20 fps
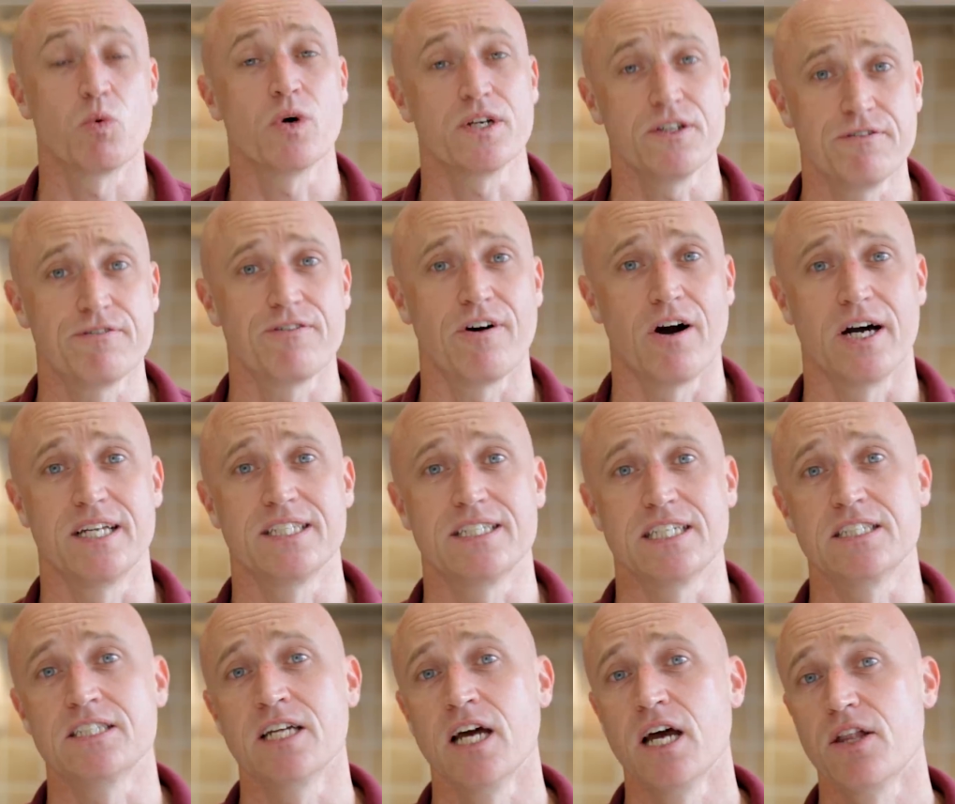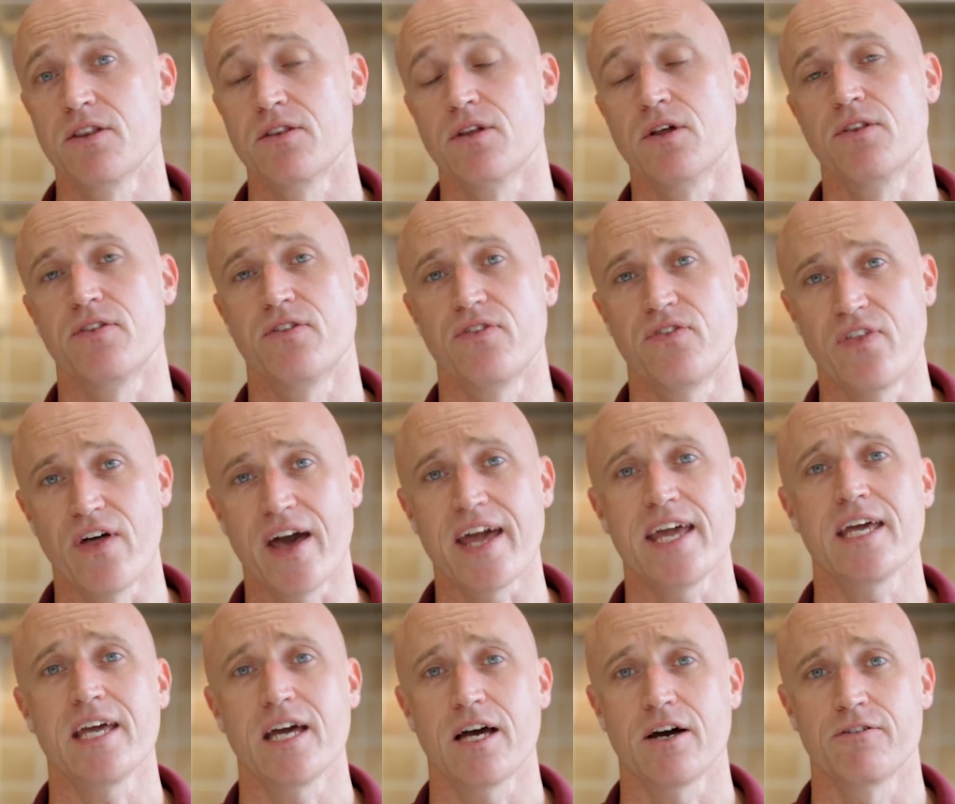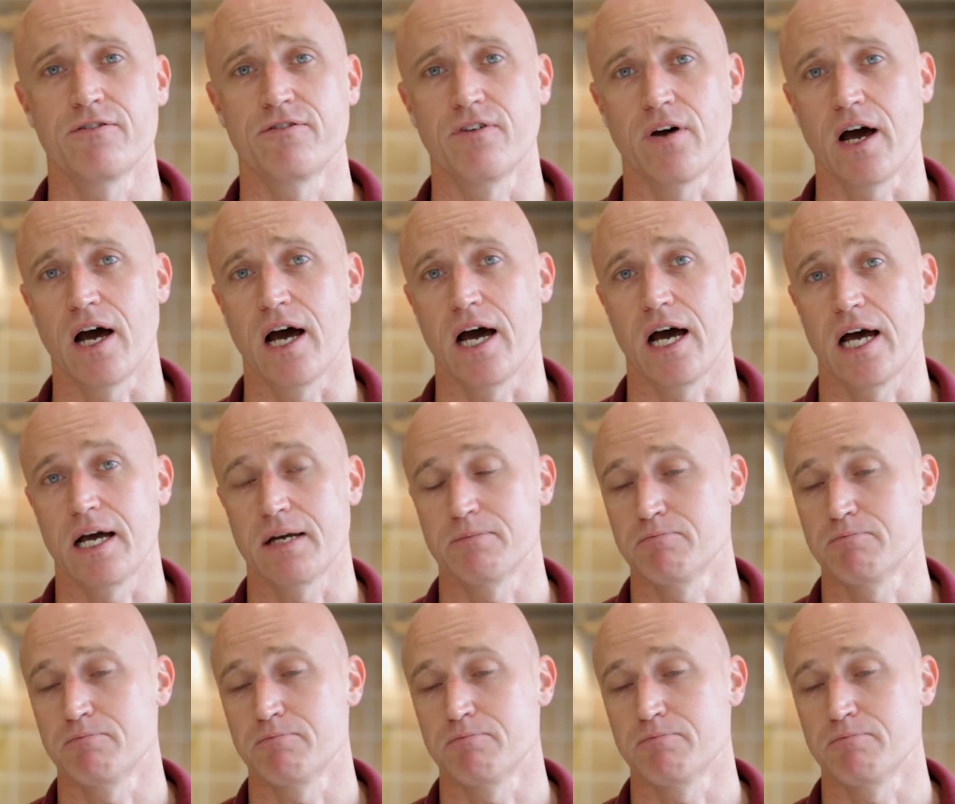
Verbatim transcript: what you find is that they have uh,